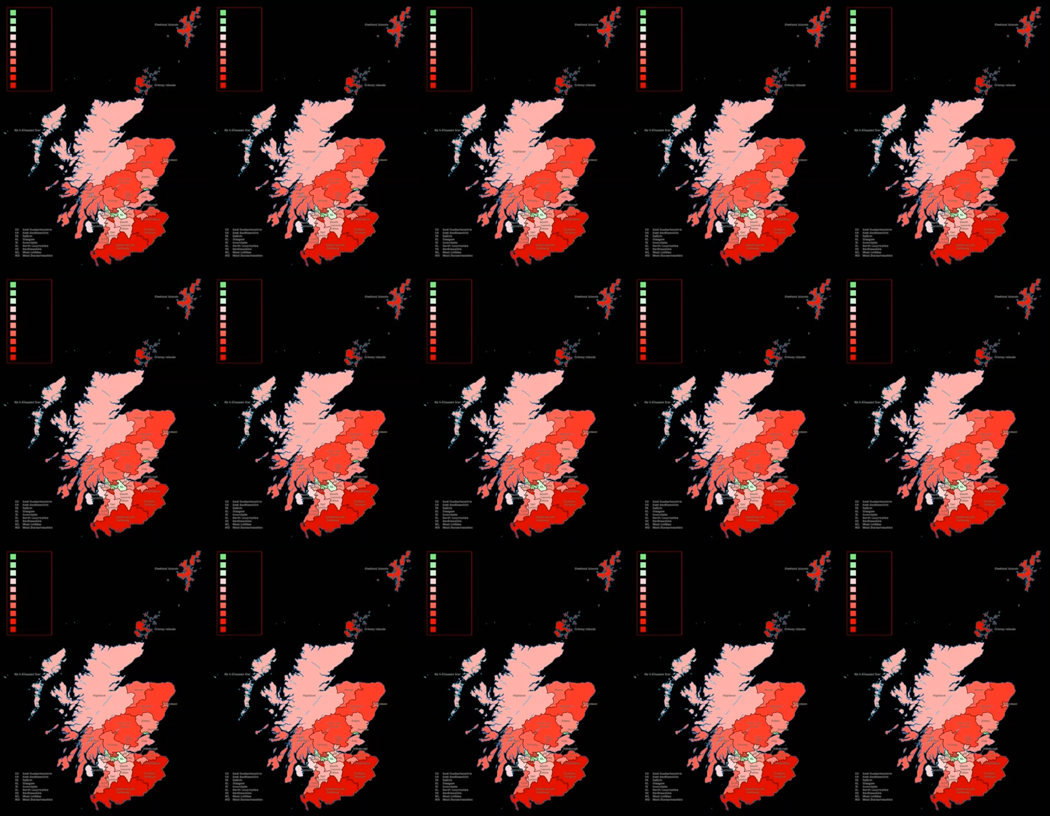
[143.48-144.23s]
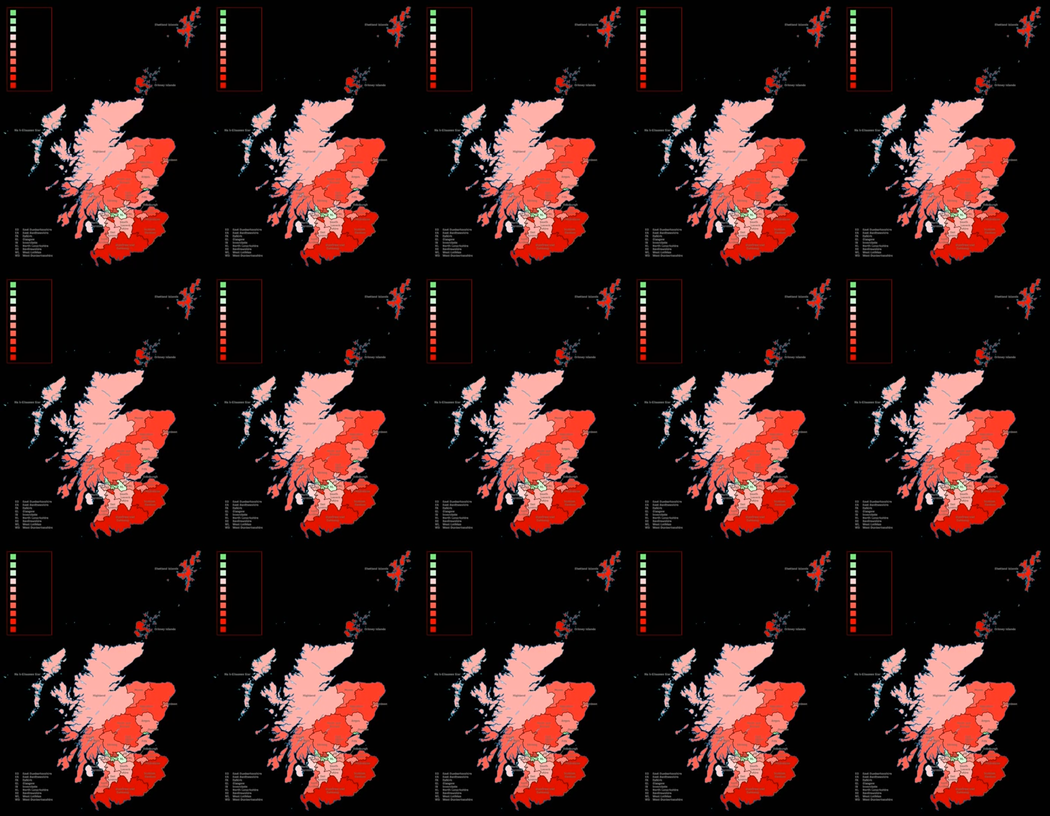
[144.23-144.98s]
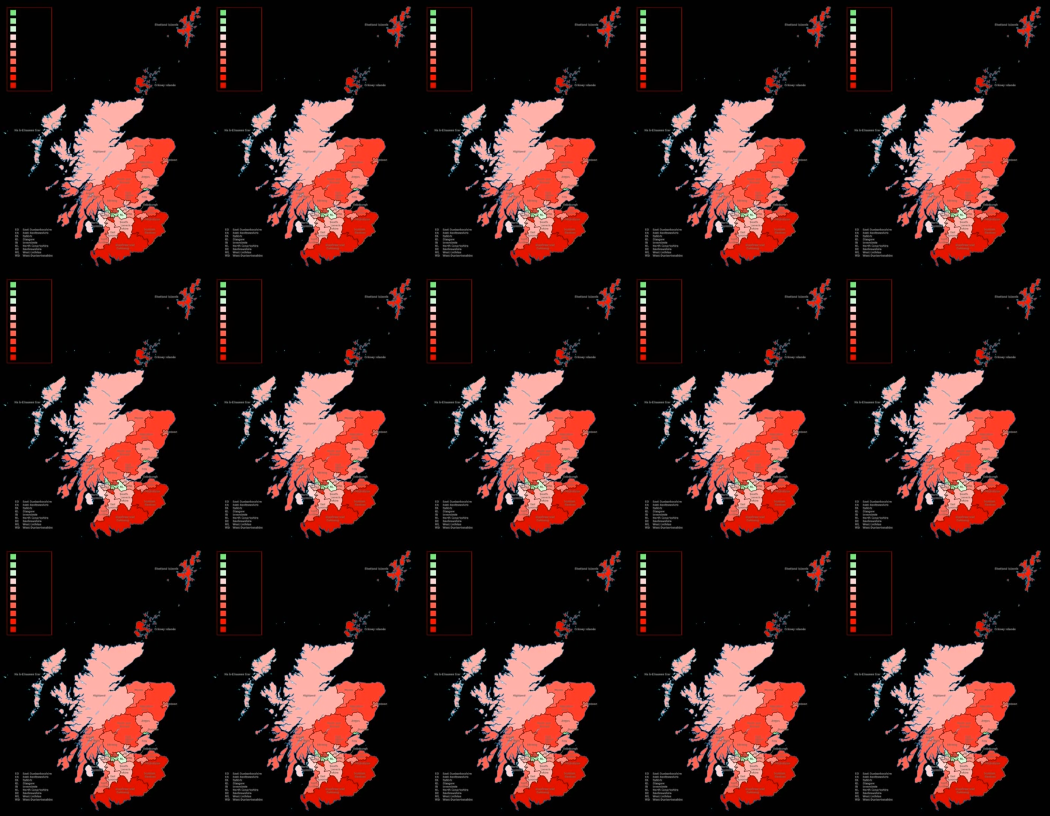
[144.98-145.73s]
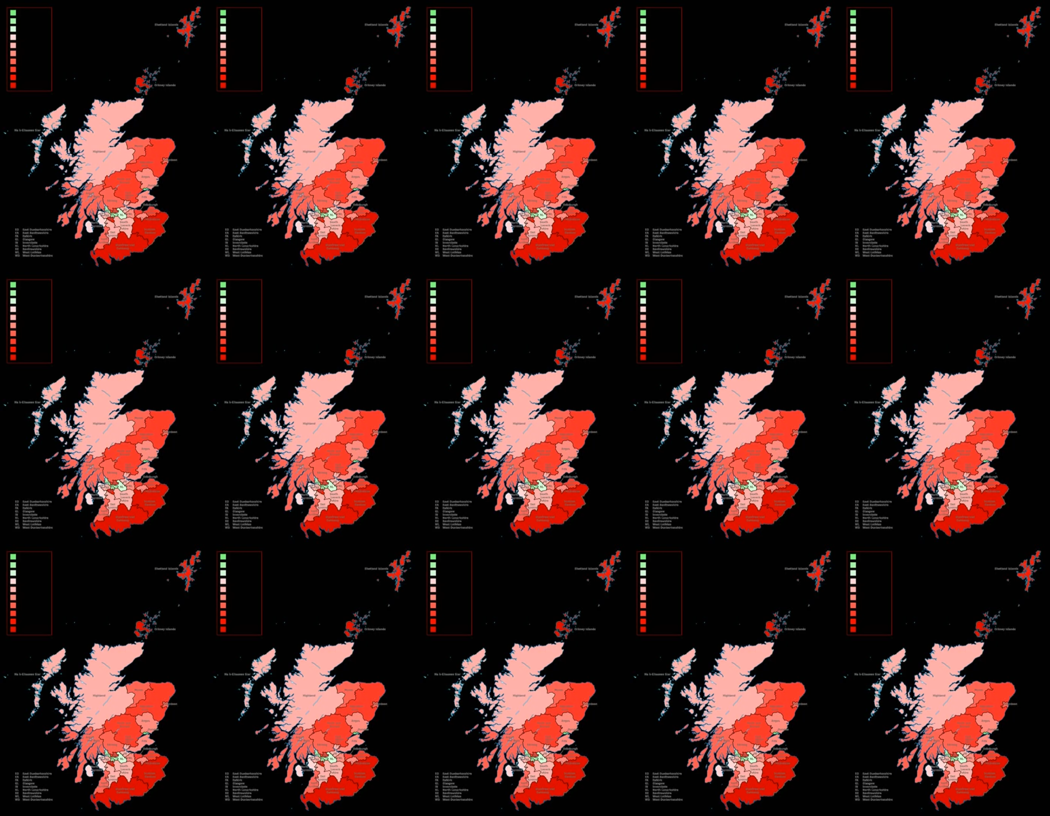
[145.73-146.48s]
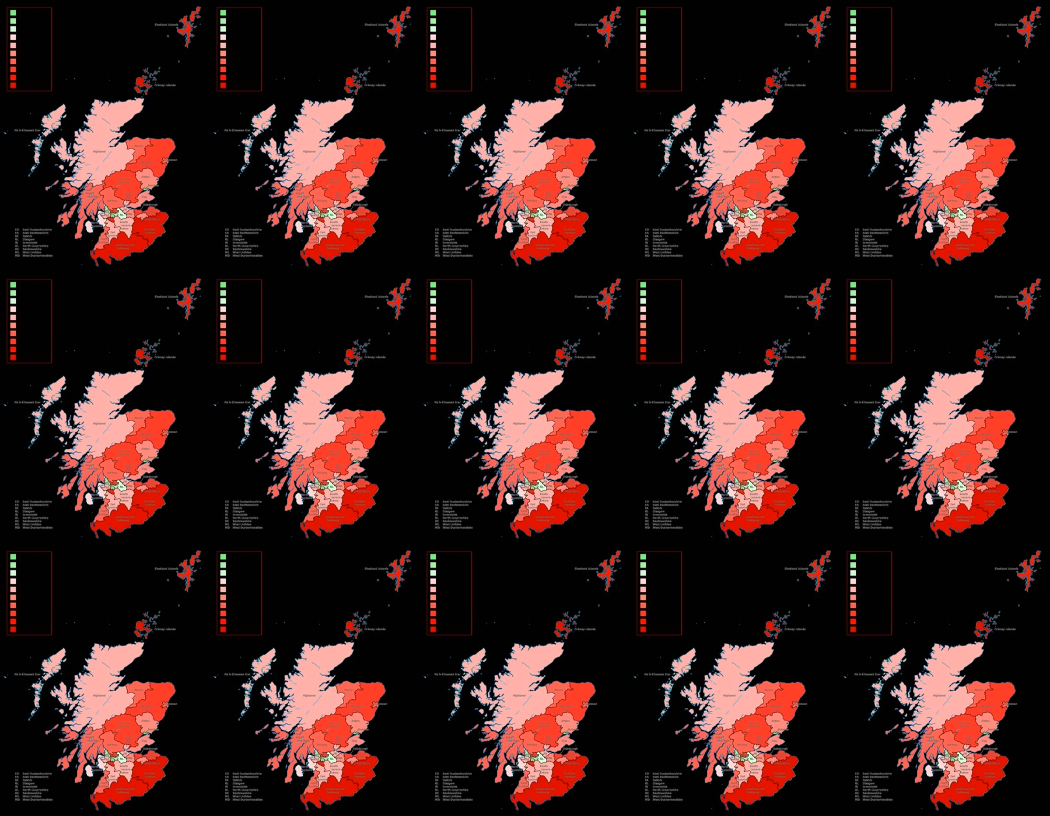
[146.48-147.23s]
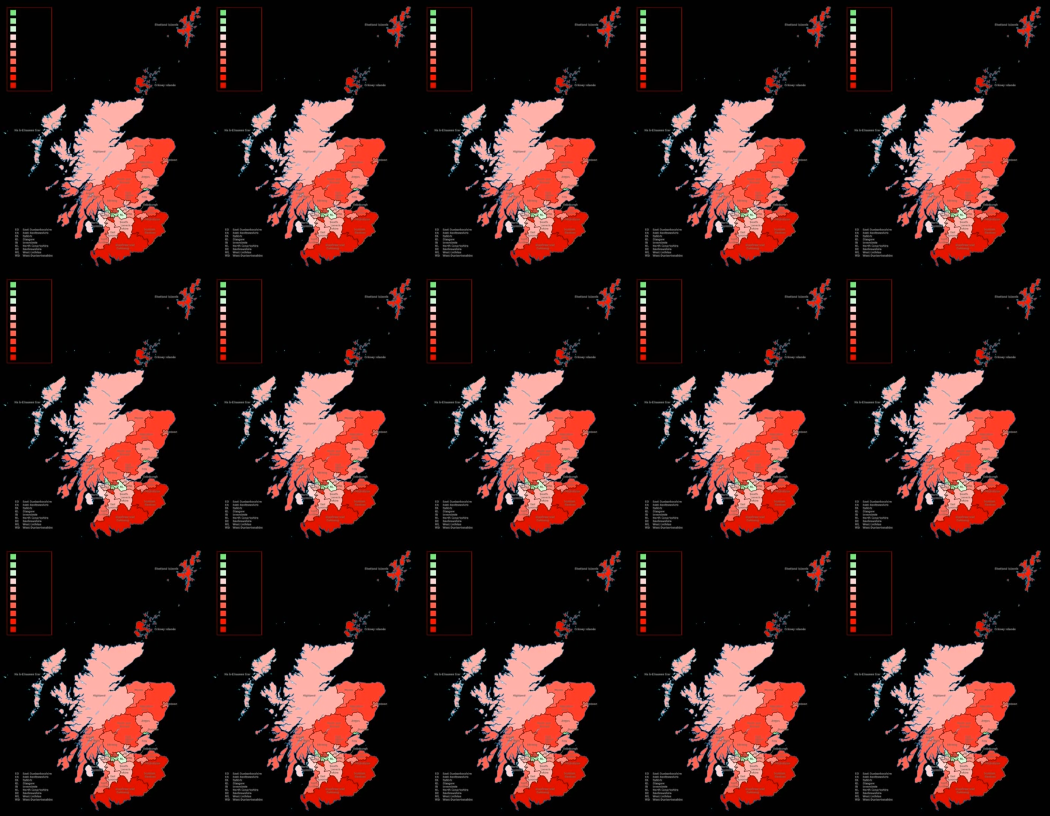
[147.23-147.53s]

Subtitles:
Nobody's mouth can be seen.